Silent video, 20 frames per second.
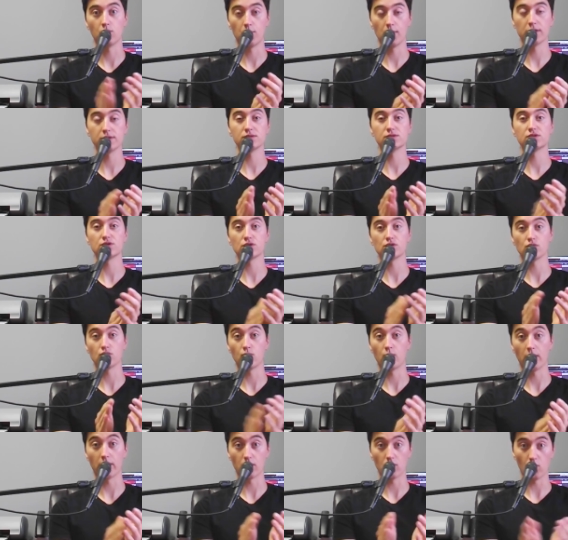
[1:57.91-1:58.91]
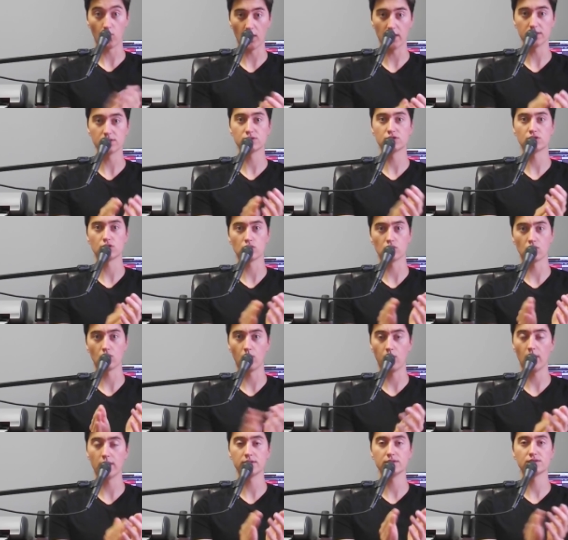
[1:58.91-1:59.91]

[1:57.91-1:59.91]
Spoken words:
1, 2, 1, 1, 2, 1,